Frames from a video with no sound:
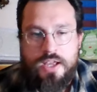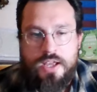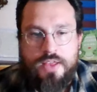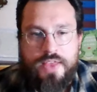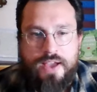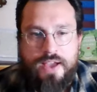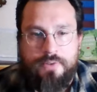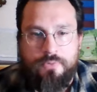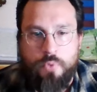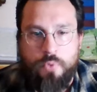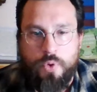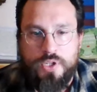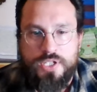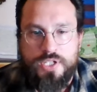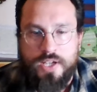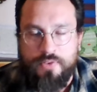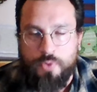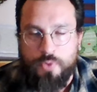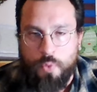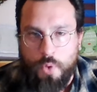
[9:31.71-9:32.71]
That 4'7,
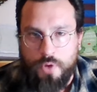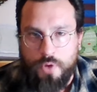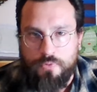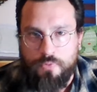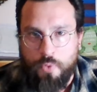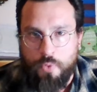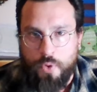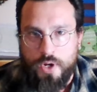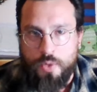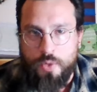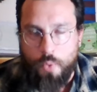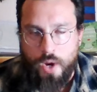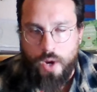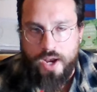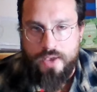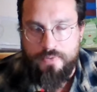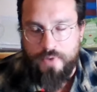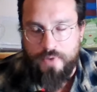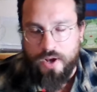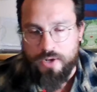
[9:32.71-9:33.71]
140, why
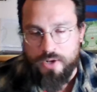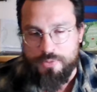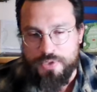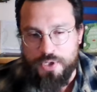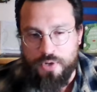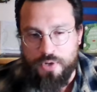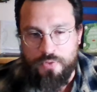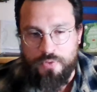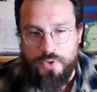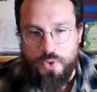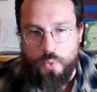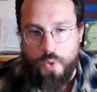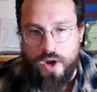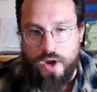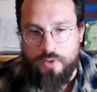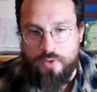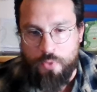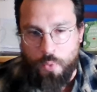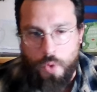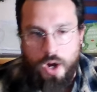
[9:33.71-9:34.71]
he found himself on the
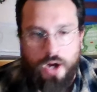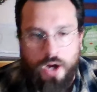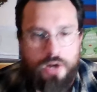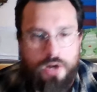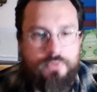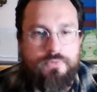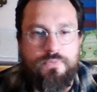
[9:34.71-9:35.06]
waiver wire.